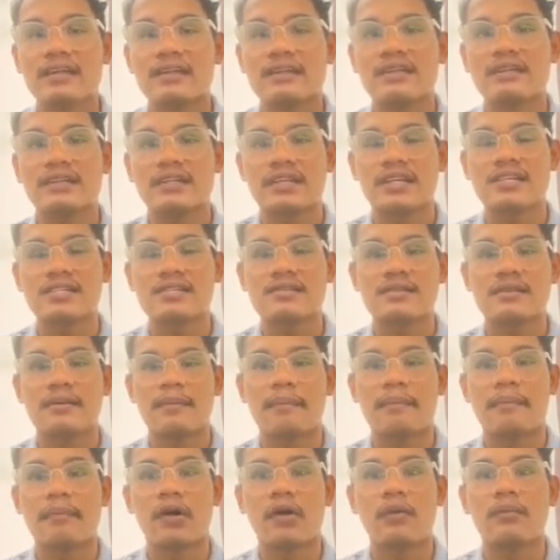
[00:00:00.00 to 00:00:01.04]
Trace the
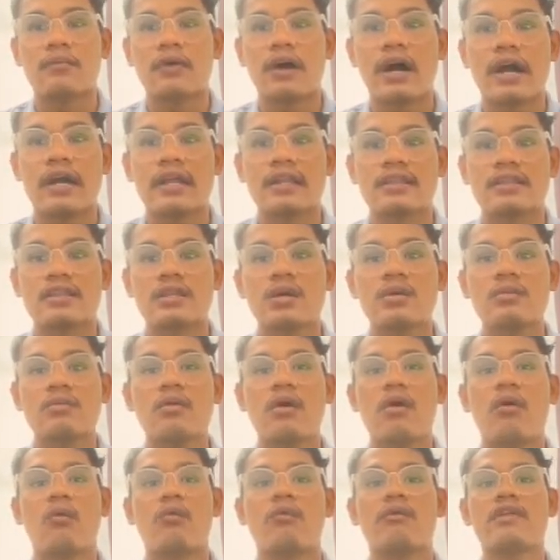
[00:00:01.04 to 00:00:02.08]
pop item
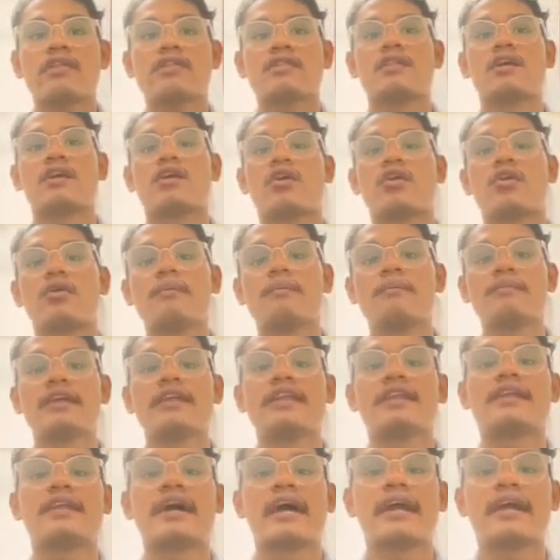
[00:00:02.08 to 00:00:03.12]
with the
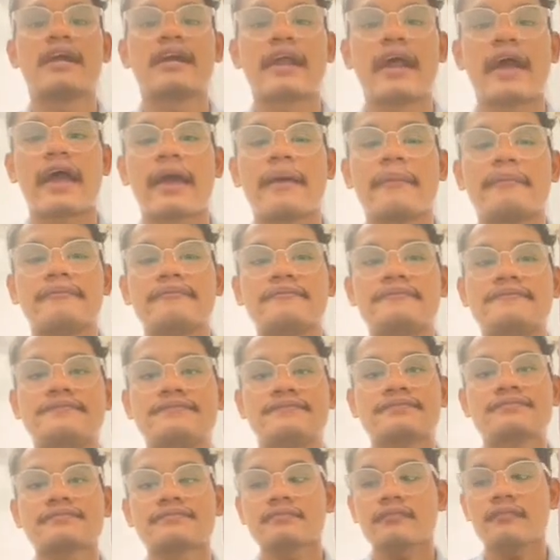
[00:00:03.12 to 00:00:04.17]
complete diagram.
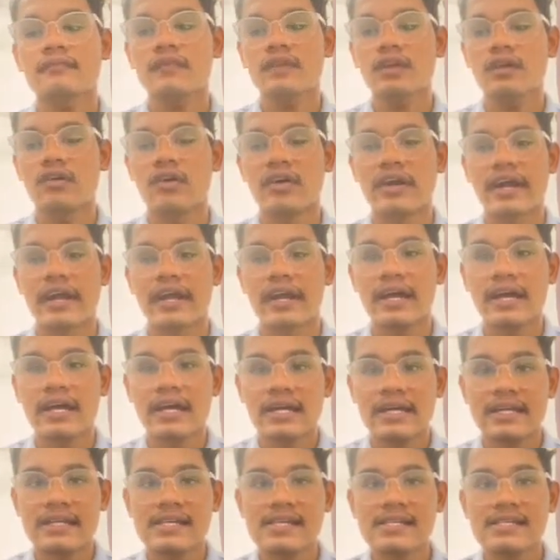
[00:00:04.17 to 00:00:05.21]
Alright,
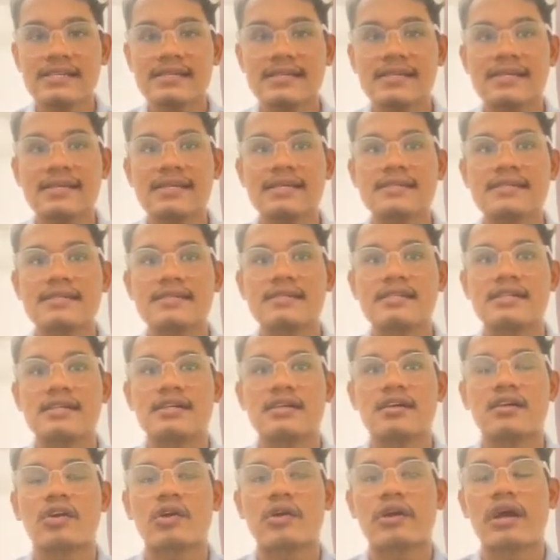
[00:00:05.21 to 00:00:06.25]
this is
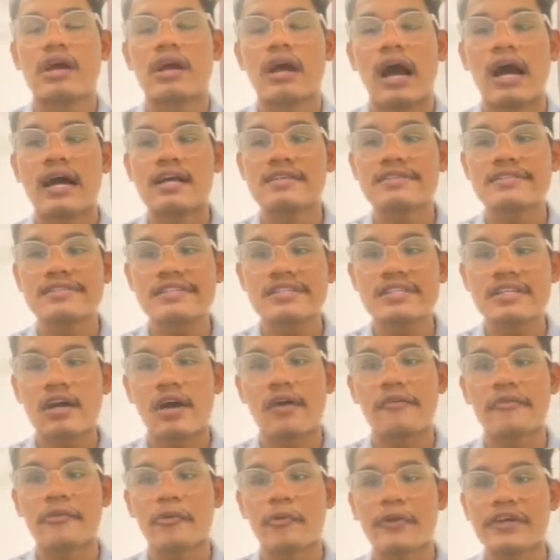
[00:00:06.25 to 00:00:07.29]
the answer
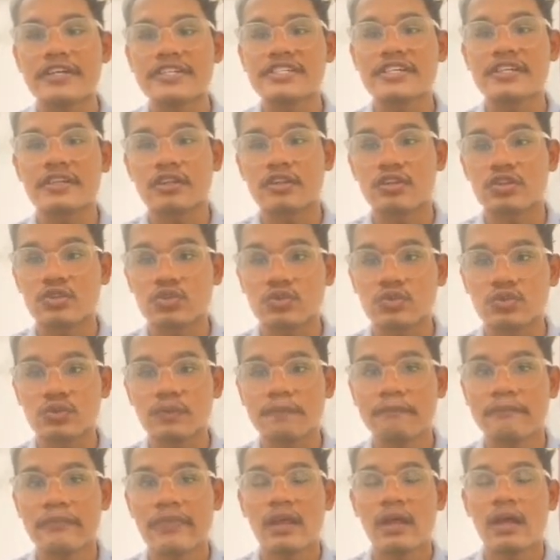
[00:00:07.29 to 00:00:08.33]
of question 2.
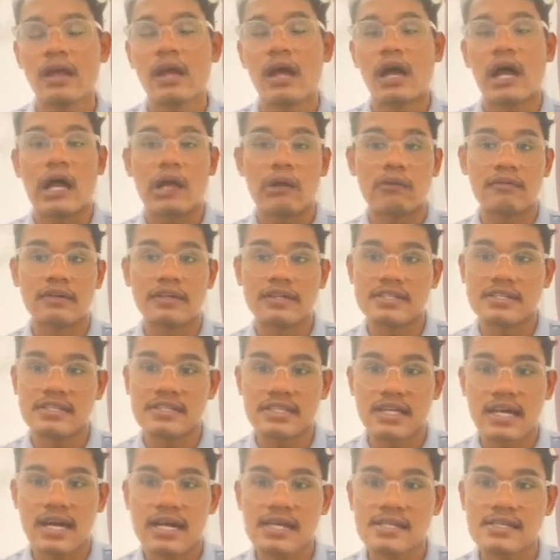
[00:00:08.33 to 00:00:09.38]
I will
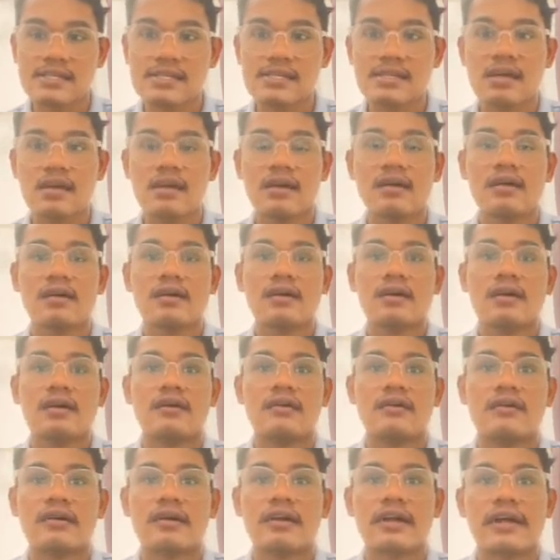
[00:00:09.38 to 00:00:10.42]
discuss.
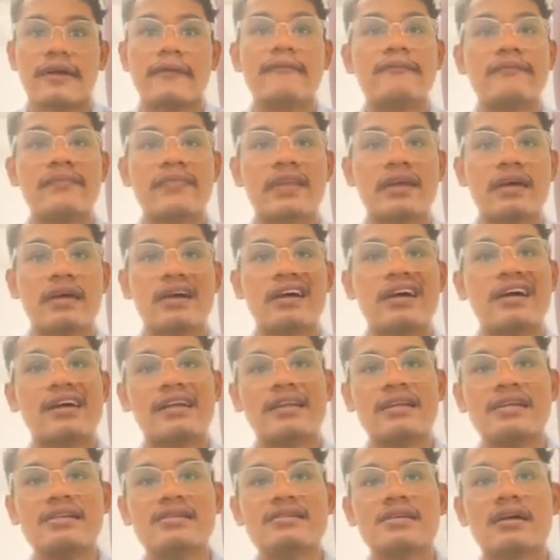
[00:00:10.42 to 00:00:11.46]
Alright,
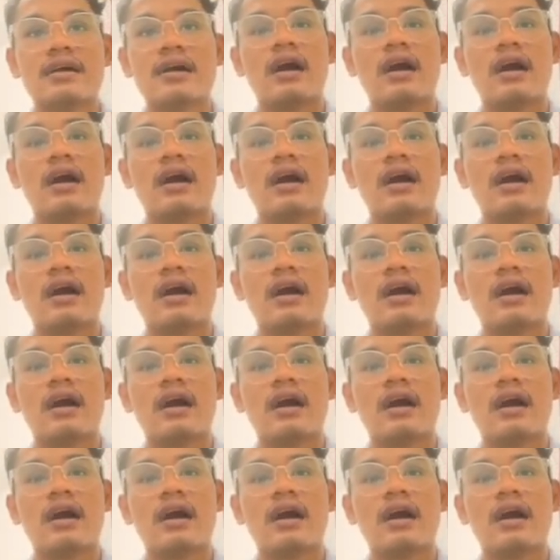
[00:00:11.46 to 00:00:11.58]
this